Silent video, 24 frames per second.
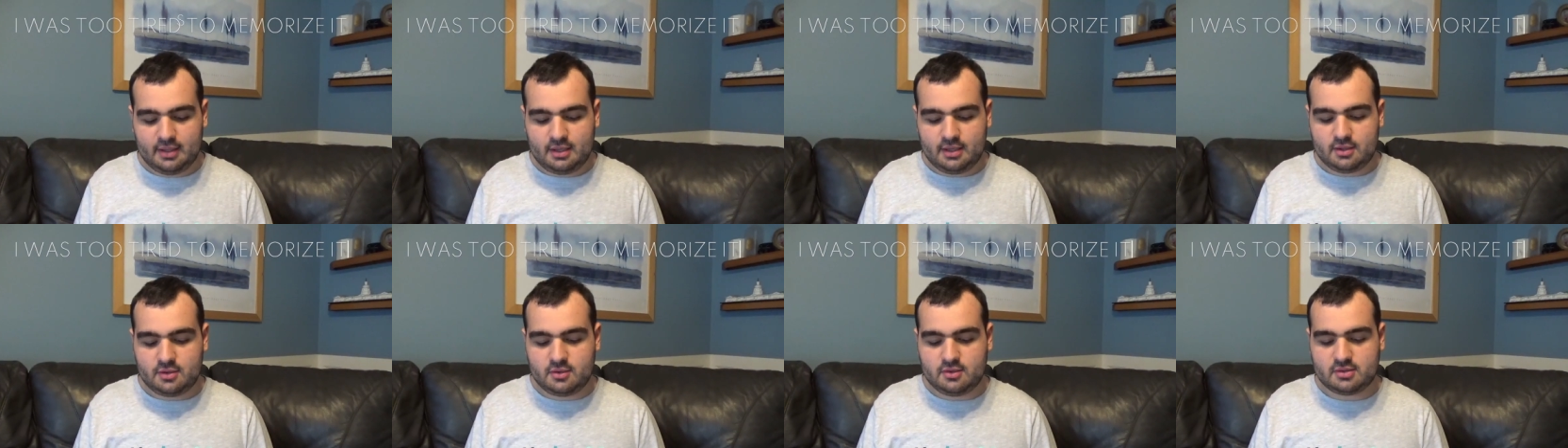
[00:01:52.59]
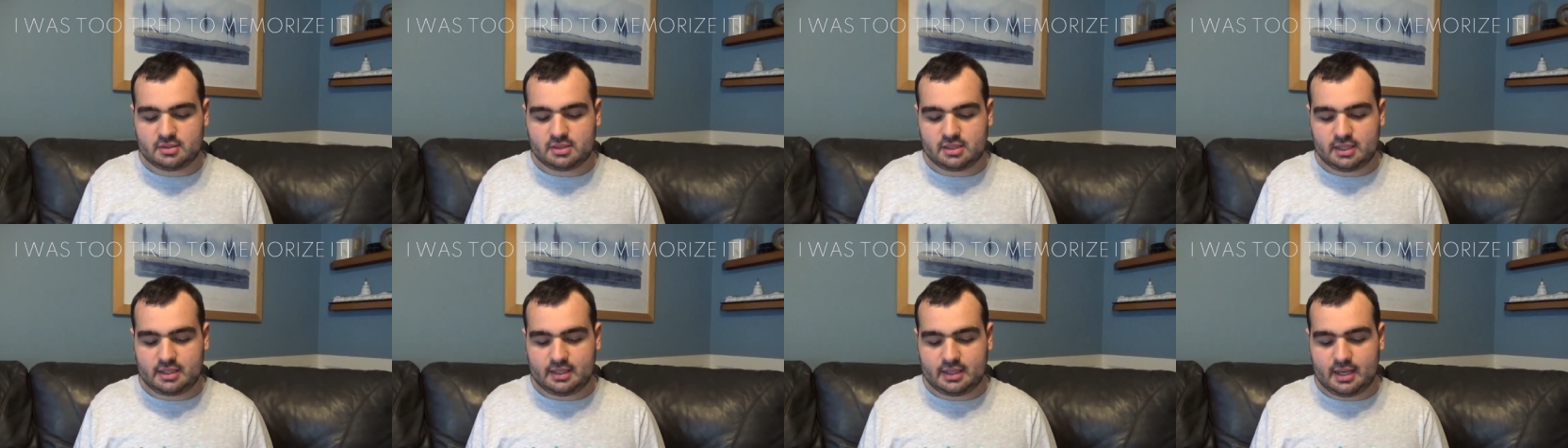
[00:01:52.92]

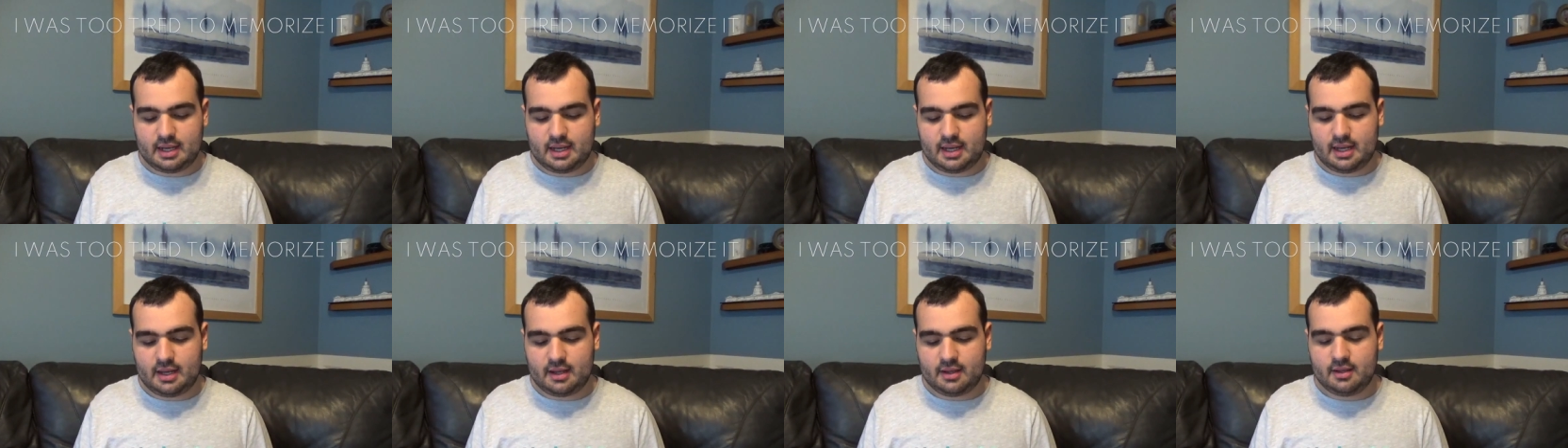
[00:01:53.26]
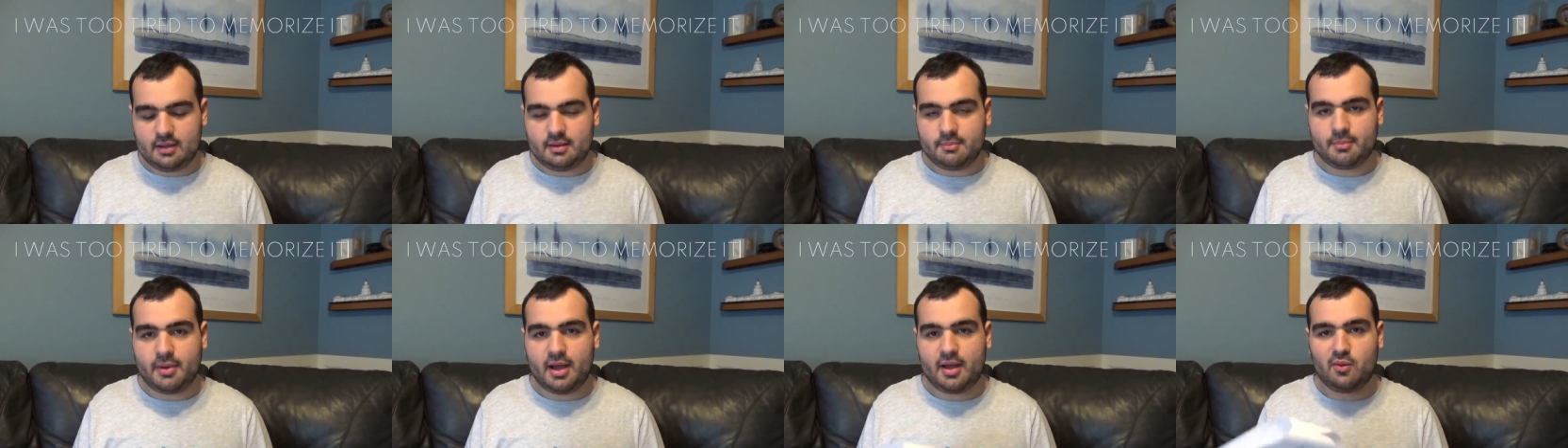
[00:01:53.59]
using
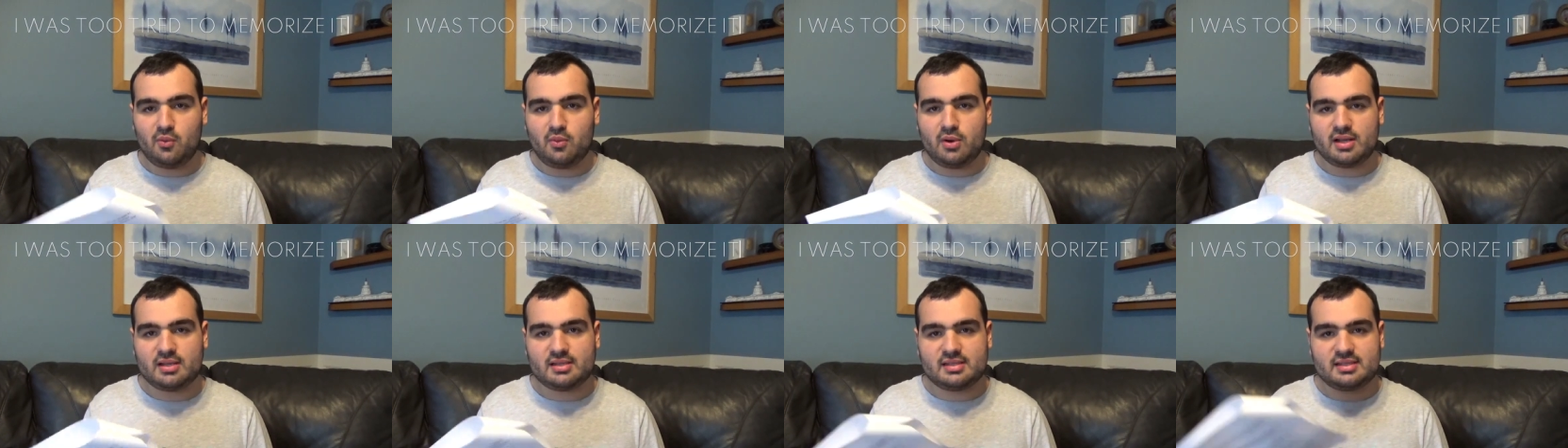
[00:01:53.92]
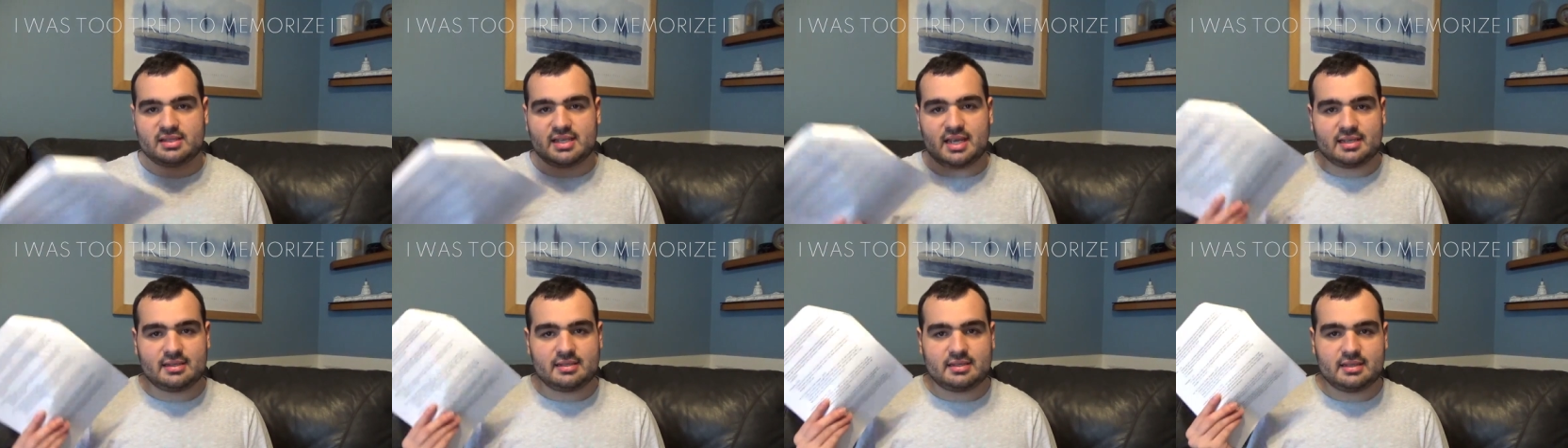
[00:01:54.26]
my one
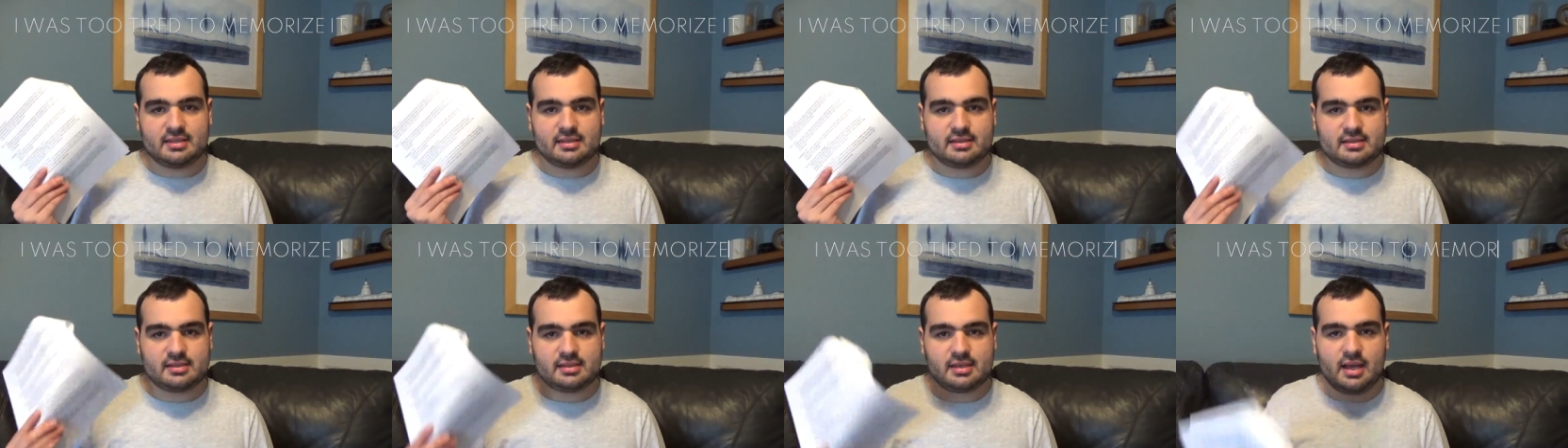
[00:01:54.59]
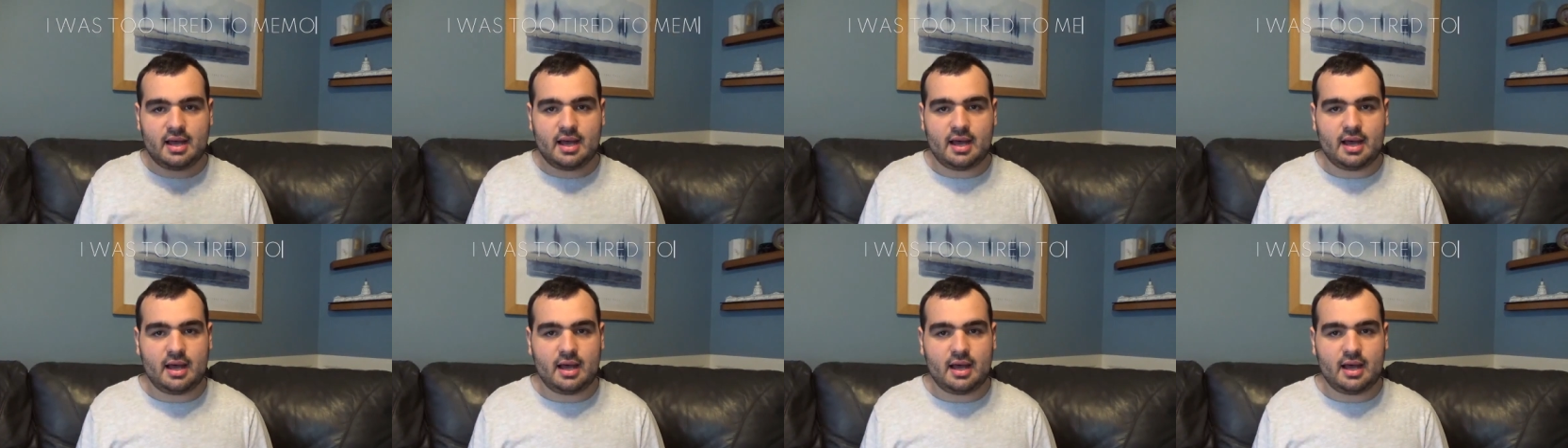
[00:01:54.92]
sentence